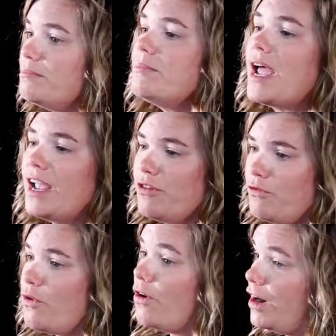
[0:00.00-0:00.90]
pay
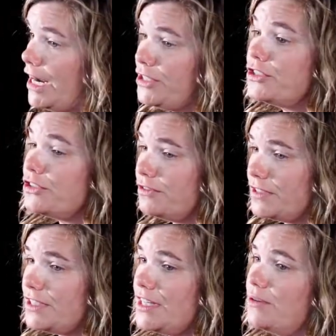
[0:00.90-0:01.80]
for a
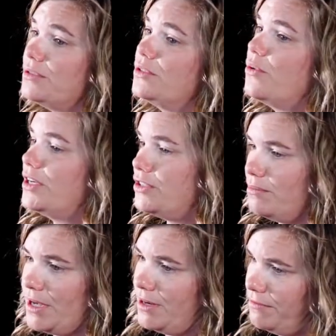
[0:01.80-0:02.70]
service that was going to
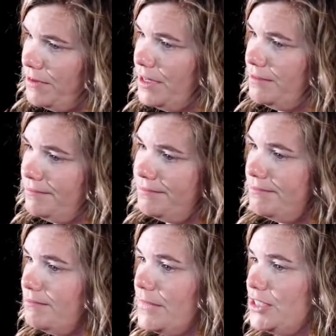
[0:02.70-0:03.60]
benefit
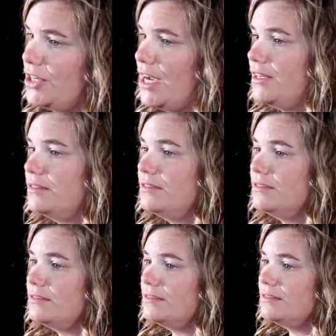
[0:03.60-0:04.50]
my child.
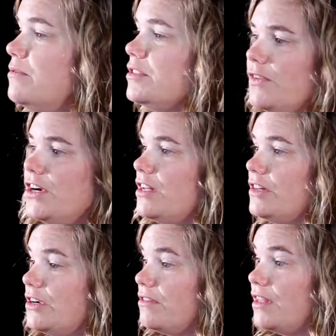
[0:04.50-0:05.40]
It was very
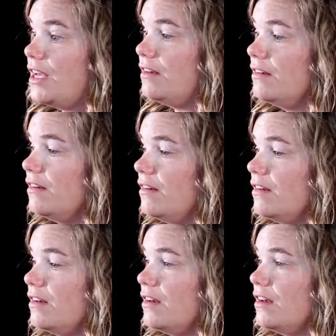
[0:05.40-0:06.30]
clear that
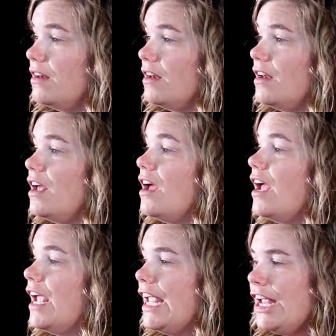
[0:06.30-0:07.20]

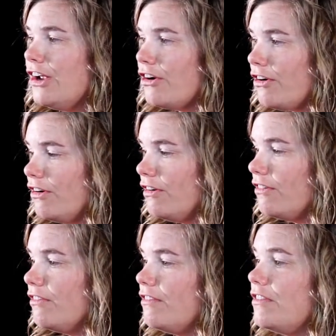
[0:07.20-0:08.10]
here
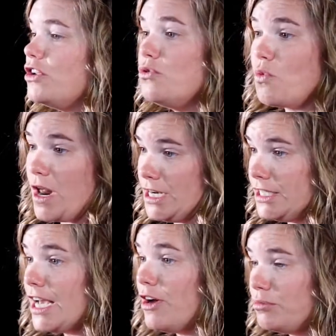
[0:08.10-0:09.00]
you wanted
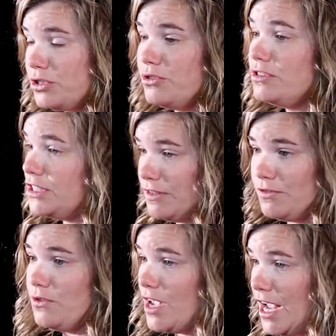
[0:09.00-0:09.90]
to help students
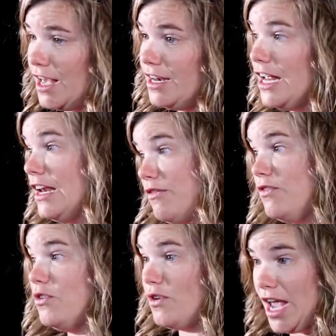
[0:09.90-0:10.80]
if you can, and
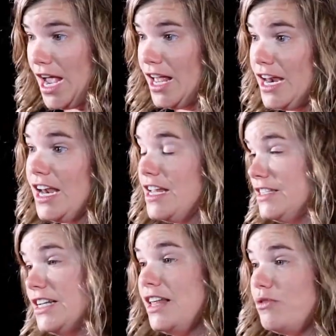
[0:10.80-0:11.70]
if you can't and
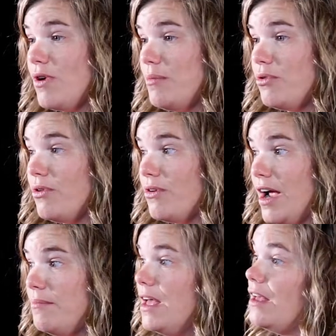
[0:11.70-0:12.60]
it's not the right
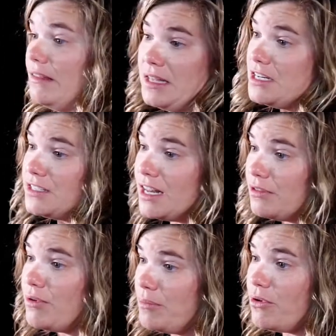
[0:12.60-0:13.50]
program, then it's
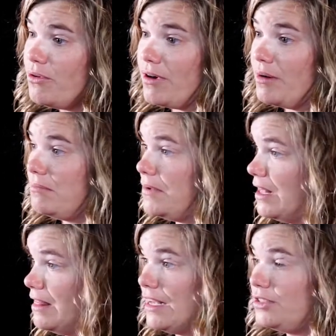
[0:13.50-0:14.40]
not the right program,
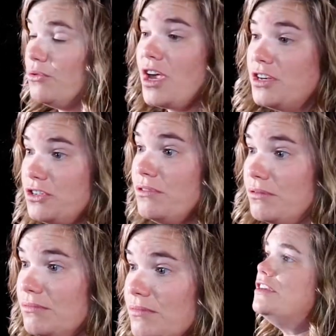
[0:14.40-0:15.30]
and that's okay
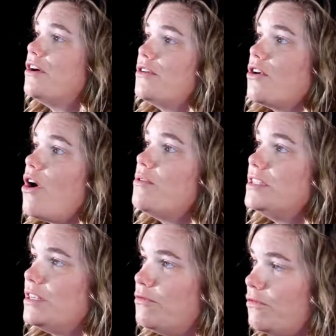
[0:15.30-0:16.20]
too. You know, you're
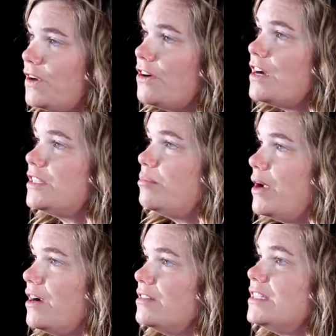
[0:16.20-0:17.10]
always in fear as a
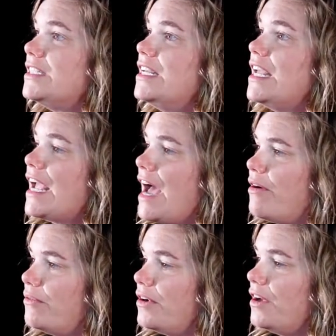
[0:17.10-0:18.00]
parent seeking
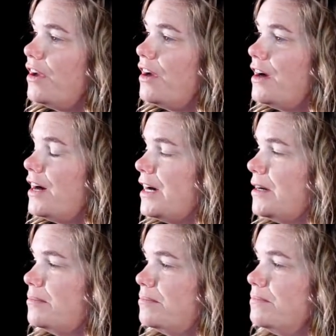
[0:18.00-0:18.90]
out
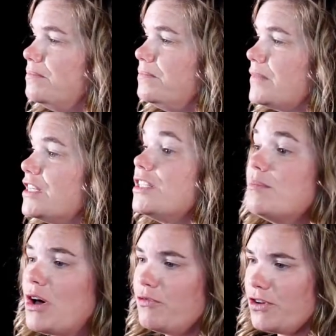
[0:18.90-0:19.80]
um,
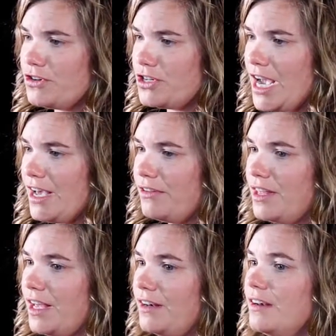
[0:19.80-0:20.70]
some help for your
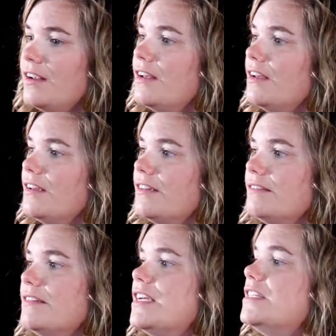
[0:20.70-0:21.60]
child that
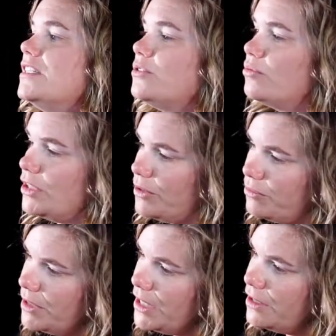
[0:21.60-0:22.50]
is this really
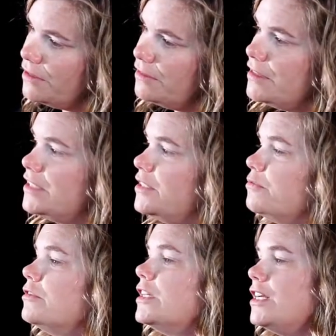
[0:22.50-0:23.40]
real? Is
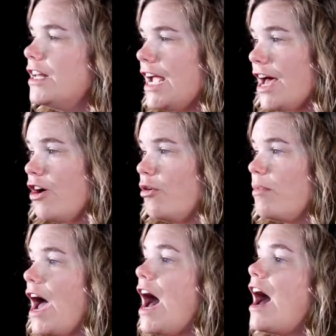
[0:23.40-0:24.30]
it really going to
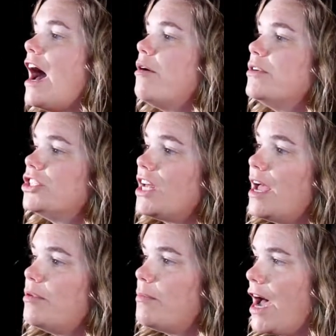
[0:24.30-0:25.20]
help? H how much
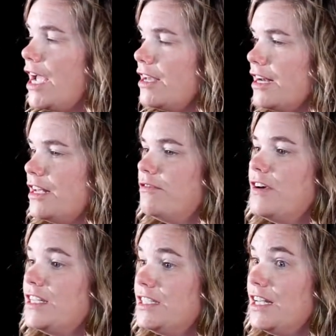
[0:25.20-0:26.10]
time am I going to
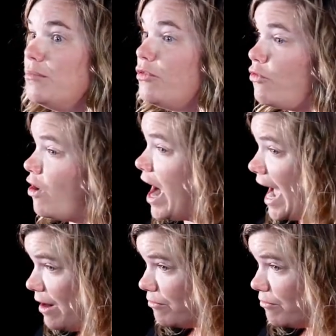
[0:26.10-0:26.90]
invest in before I